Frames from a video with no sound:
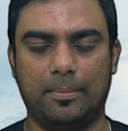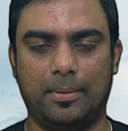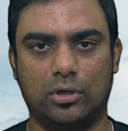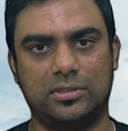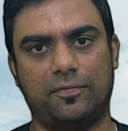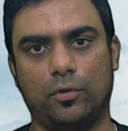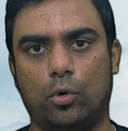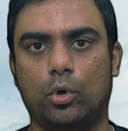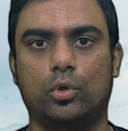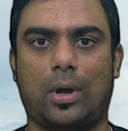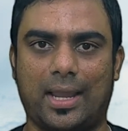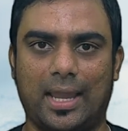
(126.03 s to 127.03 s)
Because if you go
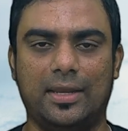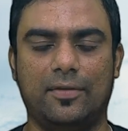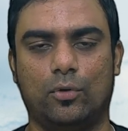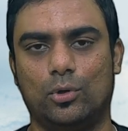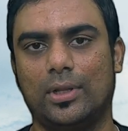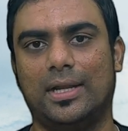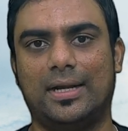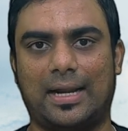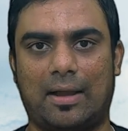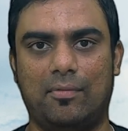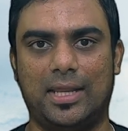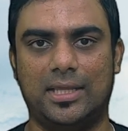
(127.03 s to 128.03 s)
to any
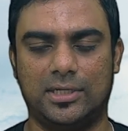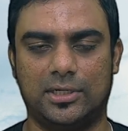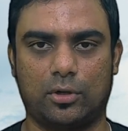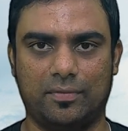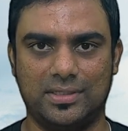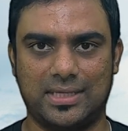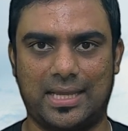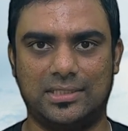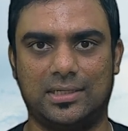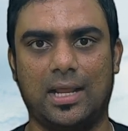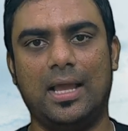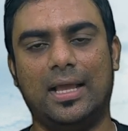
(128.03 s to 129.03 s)
travel agent or visa
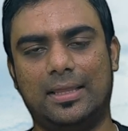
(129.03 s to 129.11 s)
agent,